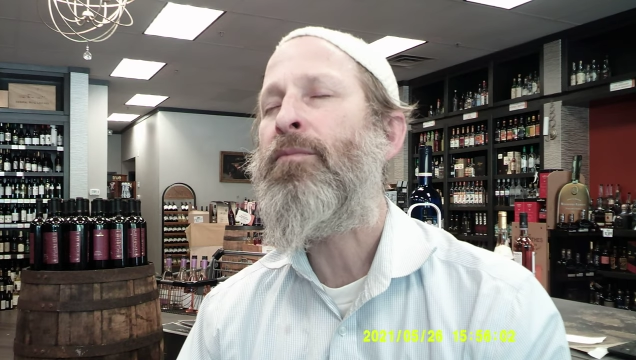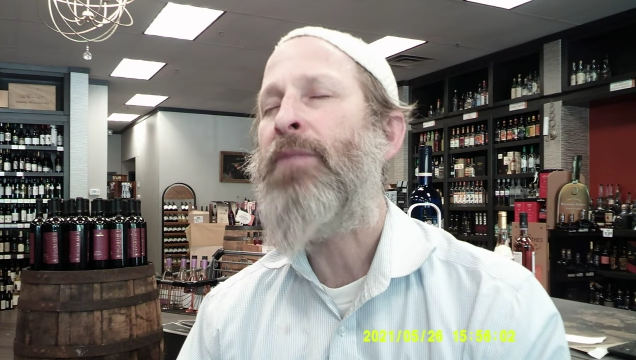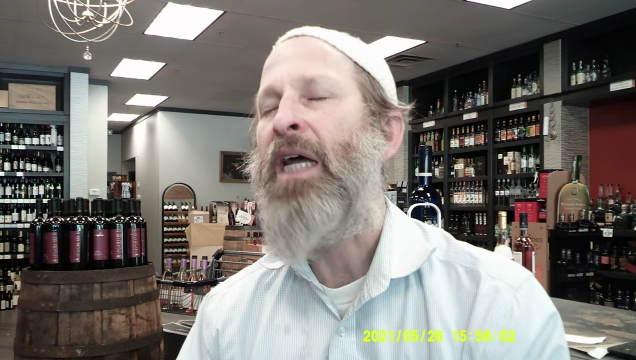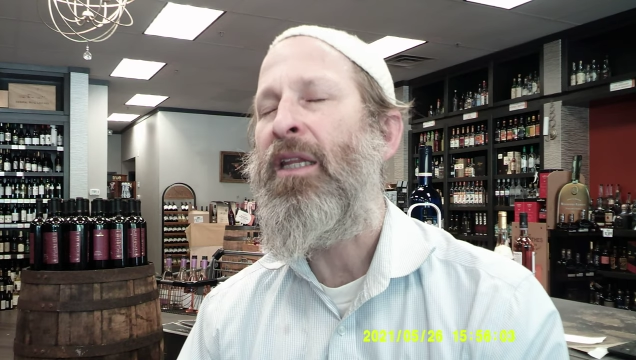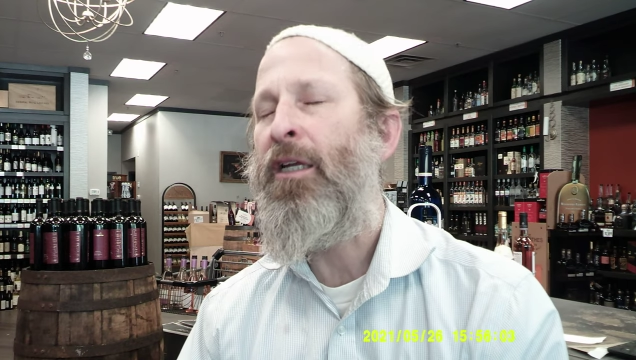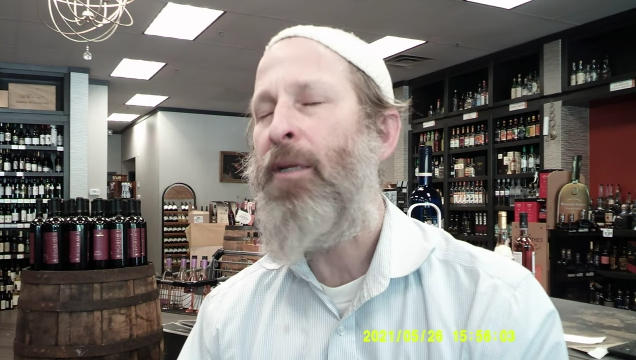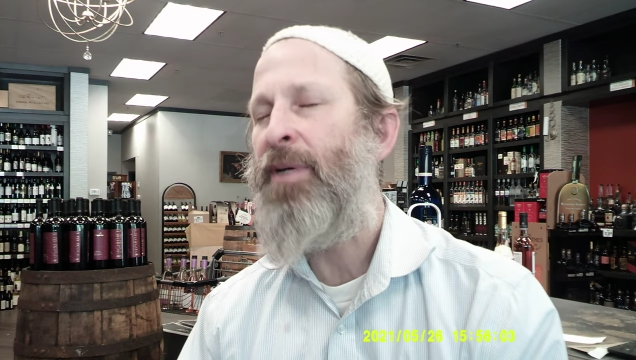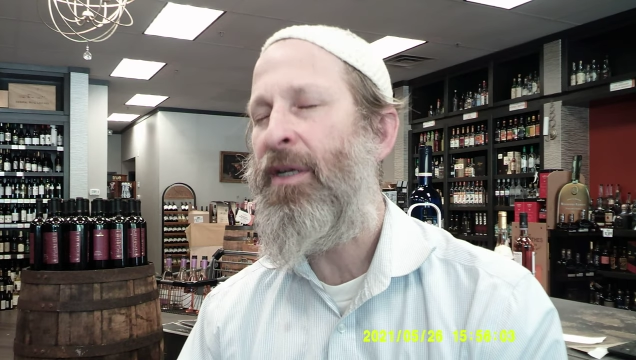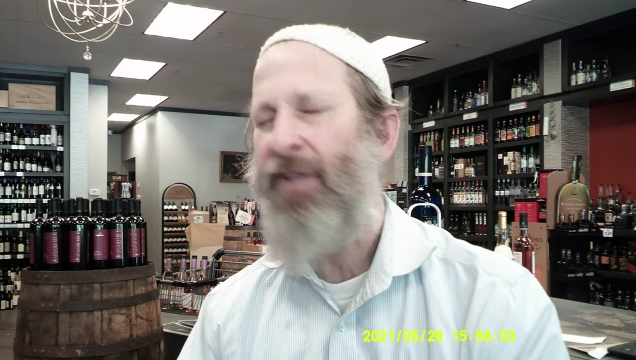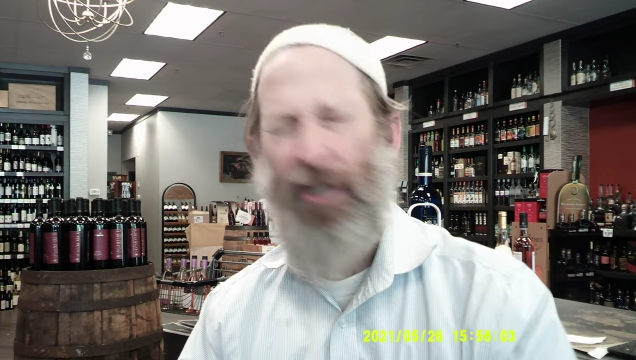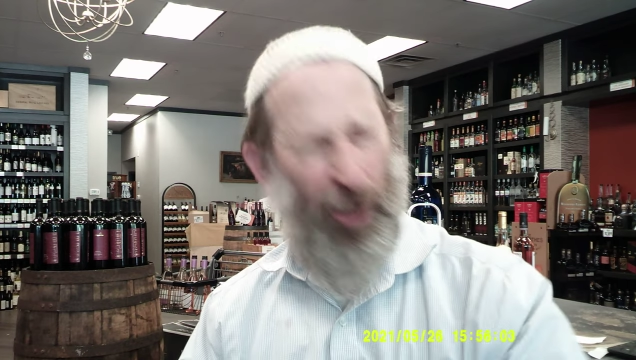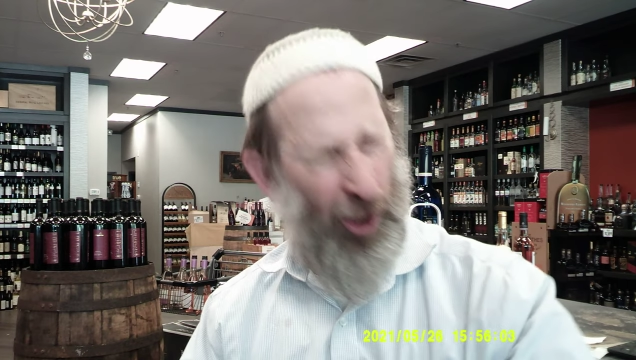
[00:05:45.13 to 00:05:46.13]
A little bit of
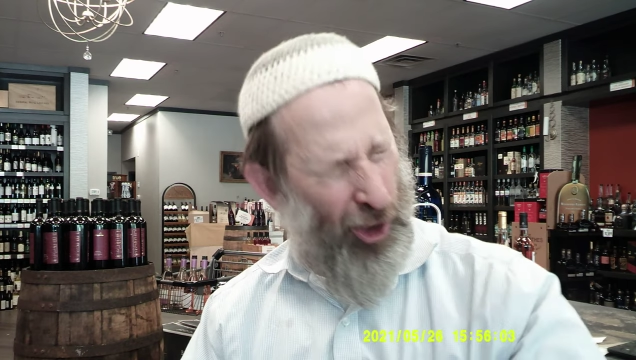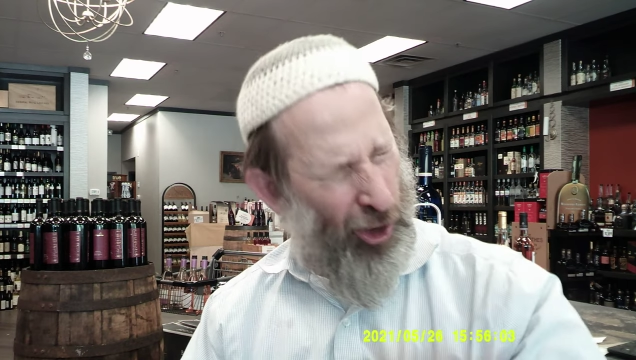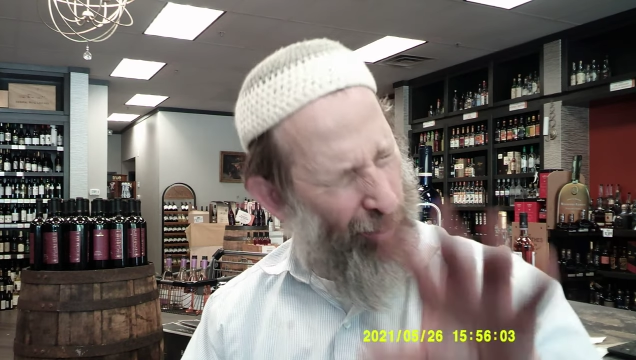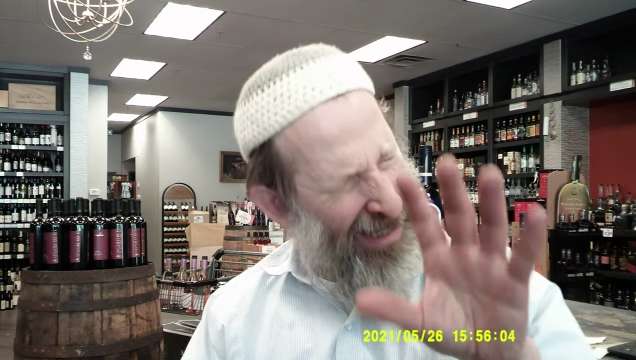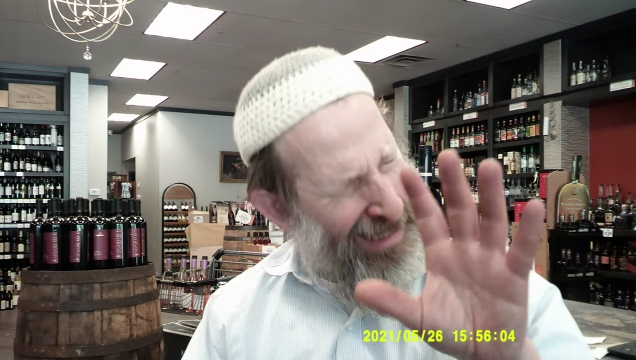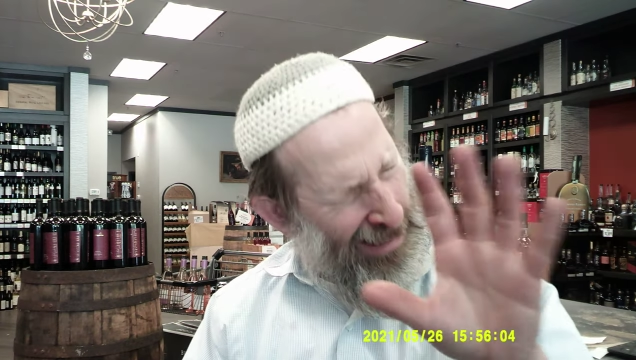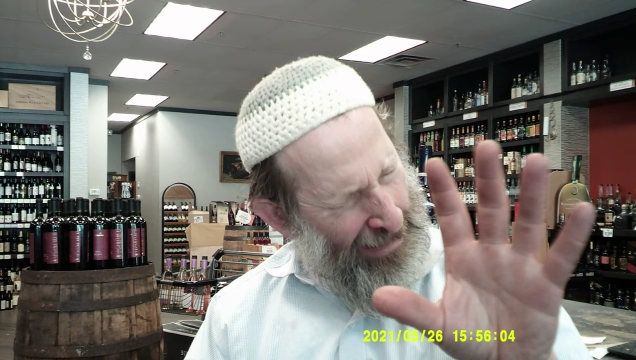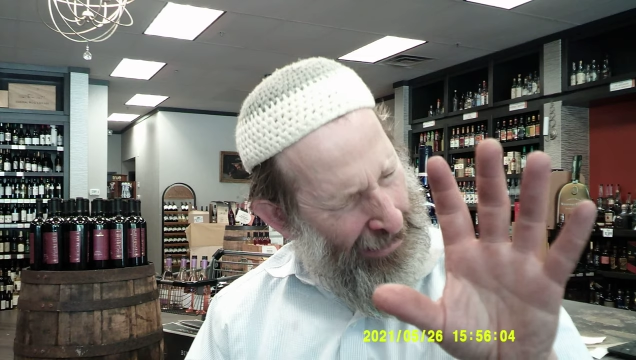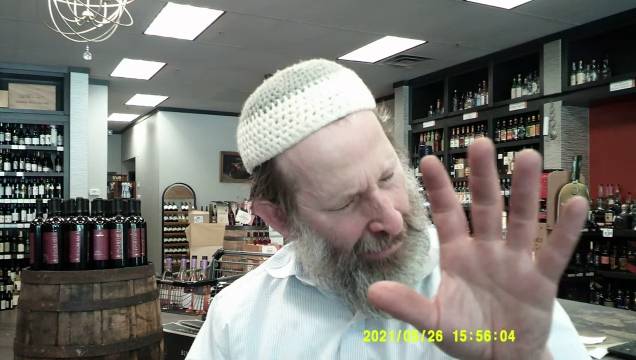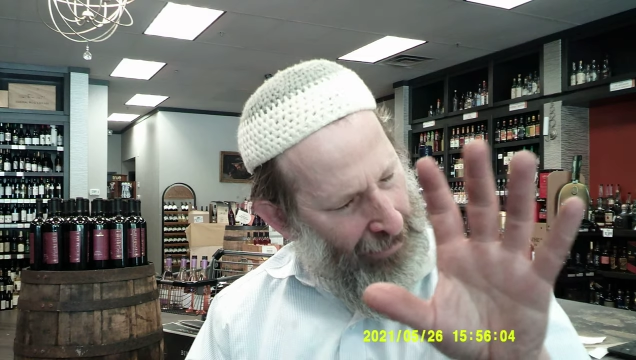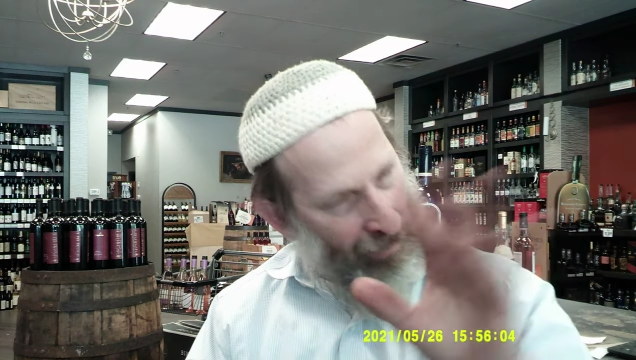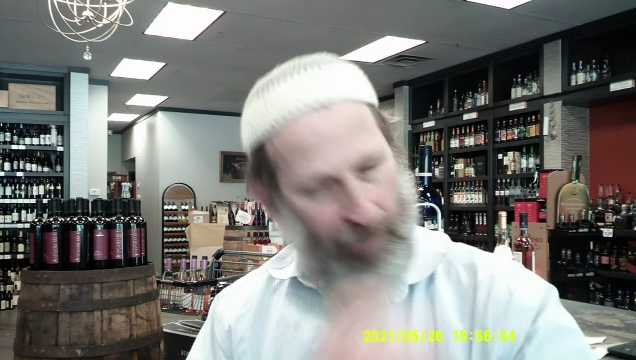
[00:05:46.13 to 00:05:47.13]
a green